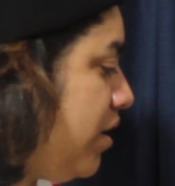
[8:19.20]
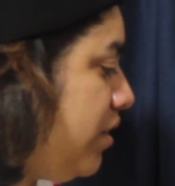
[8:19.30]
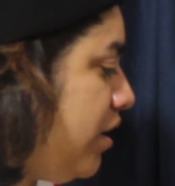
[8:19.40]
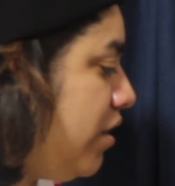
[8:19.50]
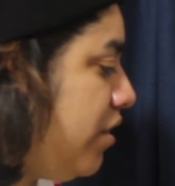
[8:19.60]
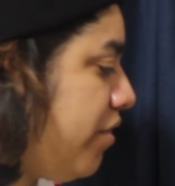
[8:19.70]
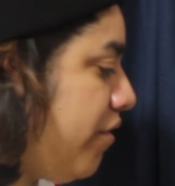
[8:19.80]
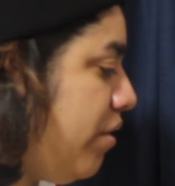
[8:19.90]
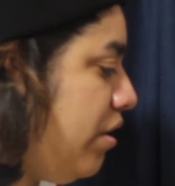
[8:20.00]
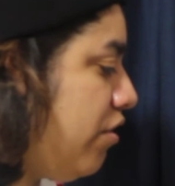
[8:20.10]
And the other
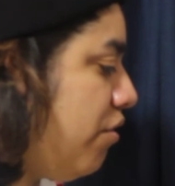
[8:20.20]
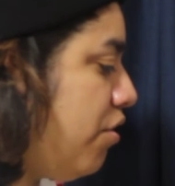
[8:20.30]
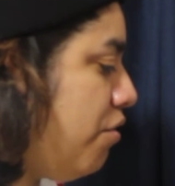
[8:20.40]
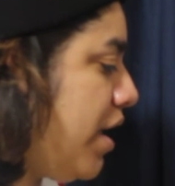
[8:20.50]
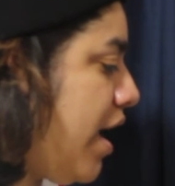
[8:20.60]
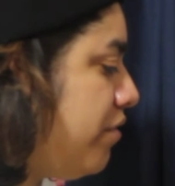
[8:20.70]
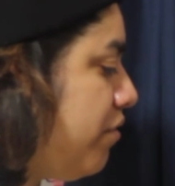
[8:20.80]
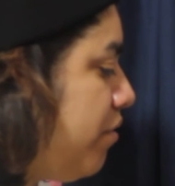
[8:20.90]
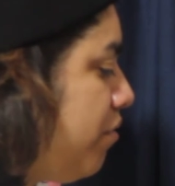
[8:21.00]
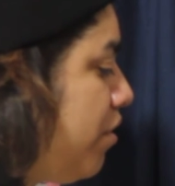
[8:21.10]
three you don't know yet.
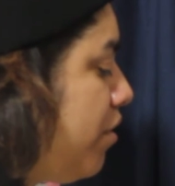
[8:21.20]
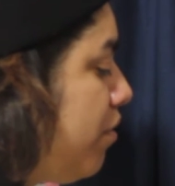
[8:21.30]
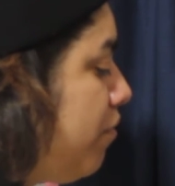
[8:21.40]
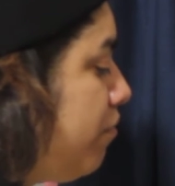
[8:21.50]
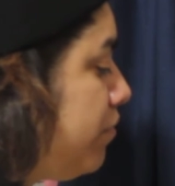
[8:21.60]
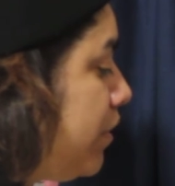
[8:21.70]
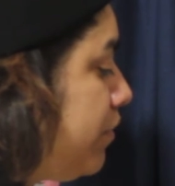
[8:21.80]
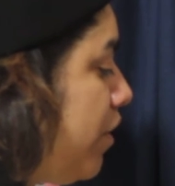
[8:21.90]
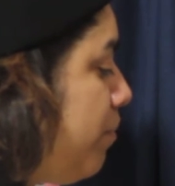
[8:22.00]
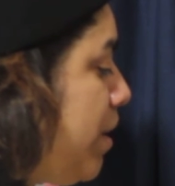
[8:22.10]
And
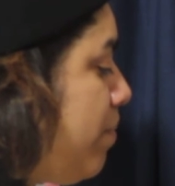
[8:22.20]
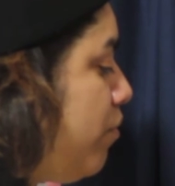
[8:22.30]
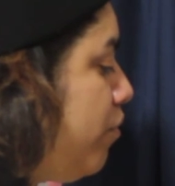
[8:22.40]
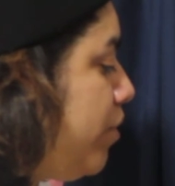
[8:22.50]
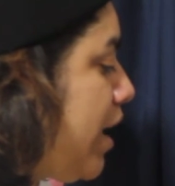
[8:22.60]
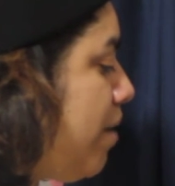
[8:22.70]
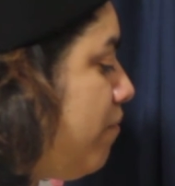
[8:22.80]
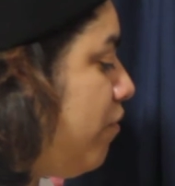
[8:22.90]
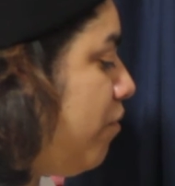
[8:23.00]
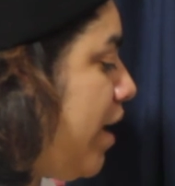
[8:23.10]
so people who
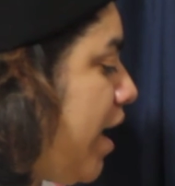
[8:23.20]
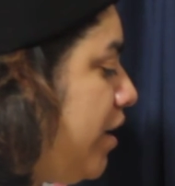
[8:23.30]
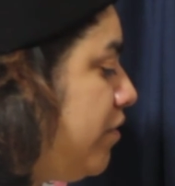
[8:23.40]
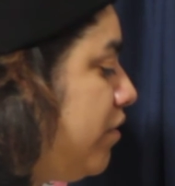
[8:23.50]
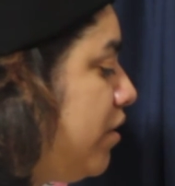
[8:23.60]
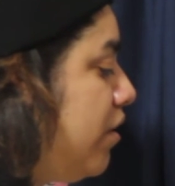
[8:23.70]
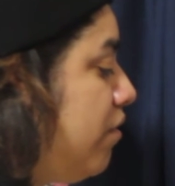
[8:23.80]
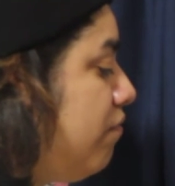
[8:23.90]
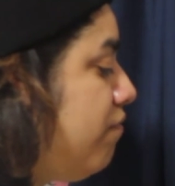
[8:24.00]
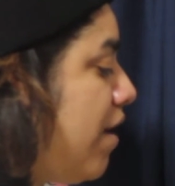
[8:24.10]
came for hate,
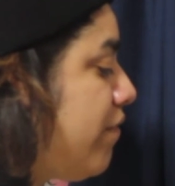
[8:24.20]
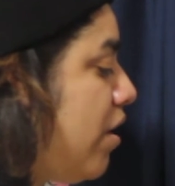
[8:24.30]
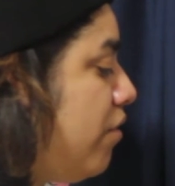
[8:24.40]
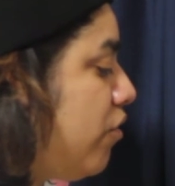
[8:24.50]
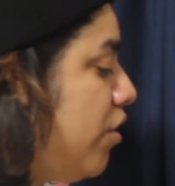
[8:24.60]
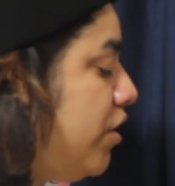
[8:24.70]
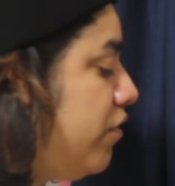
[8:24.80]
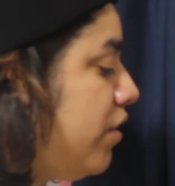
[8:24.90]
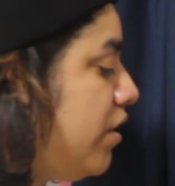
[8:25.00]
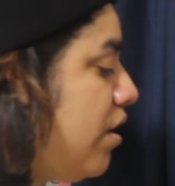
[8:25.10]
five girls are
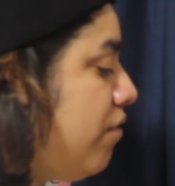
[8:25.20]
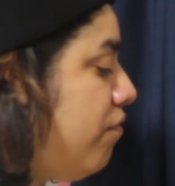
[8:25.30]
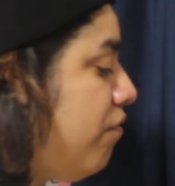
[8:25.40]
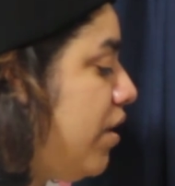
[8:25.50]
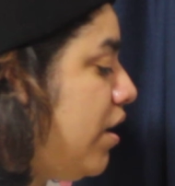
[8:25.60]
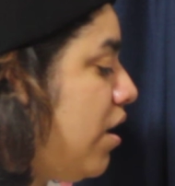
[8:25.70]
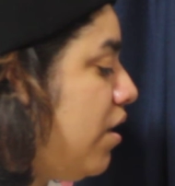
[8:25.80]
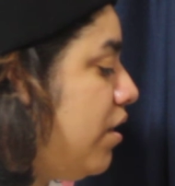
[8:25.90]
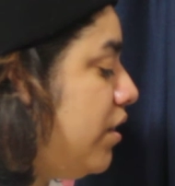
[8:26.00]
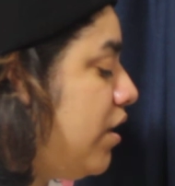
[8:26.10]
innocent and three,
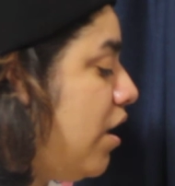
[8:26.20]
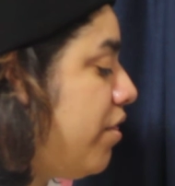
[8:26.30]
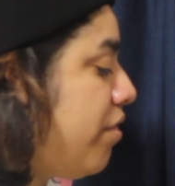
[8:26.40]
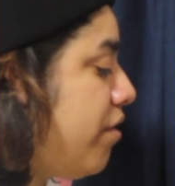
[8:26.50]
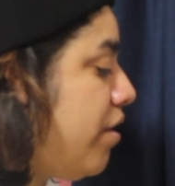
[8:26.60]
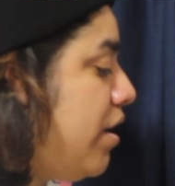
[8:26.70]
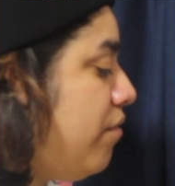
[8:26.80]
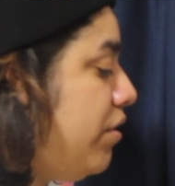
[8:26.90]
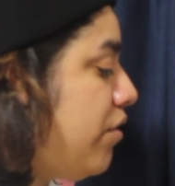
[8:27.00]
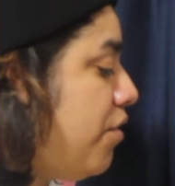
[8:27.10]
and the other three
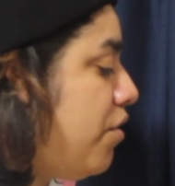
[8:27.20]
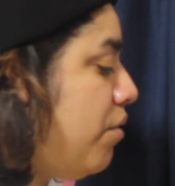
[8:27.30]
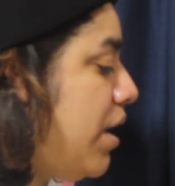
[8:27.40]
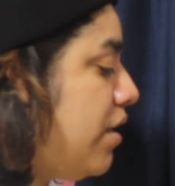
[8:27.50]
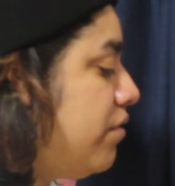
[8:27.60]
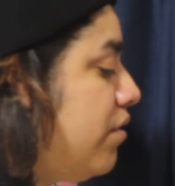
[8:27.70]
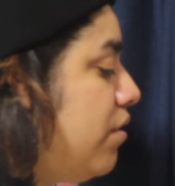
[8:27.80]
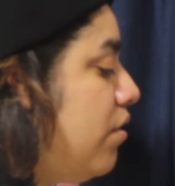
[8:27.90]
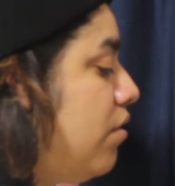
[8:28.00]
we don't know yet.